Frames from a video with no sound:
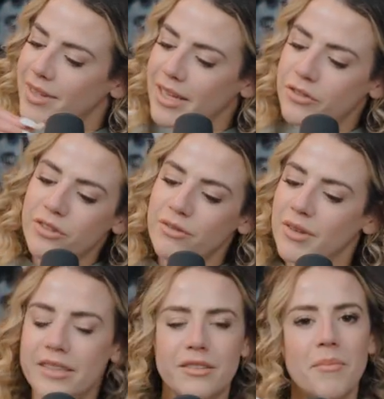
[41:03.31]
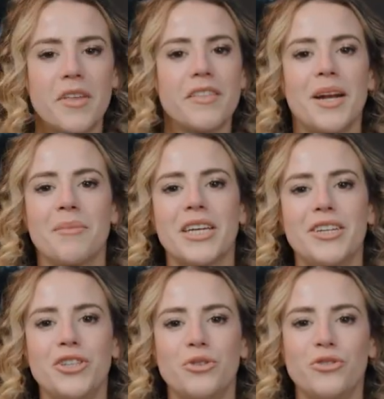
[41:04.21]
It's it's something that I'm
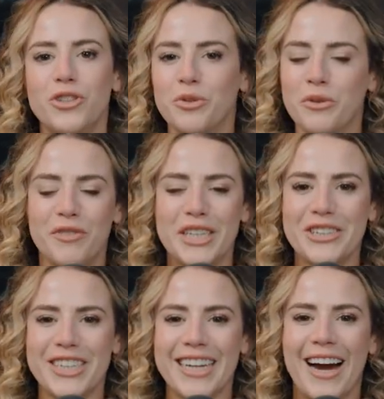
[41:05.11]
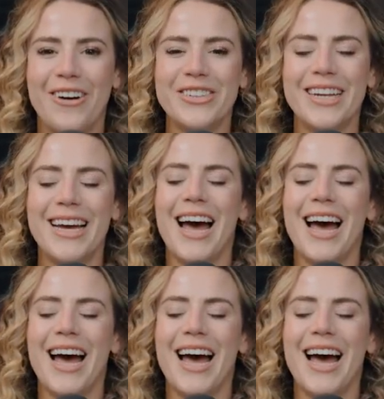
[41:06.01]
getting used to and figuring out.